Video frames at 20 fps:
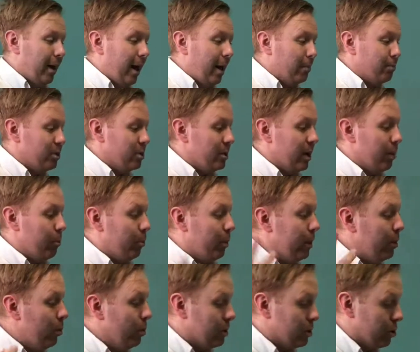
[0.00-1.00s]
helps us out. We
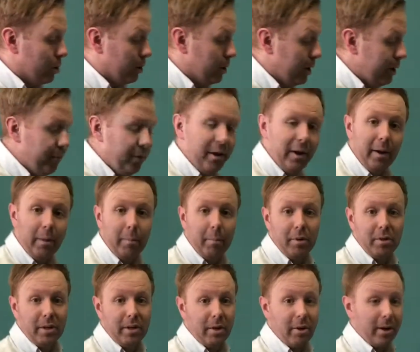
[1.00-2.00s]
know it's all even
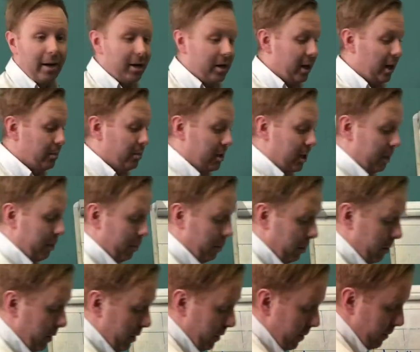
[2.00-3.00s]
numbers in our 8 times table.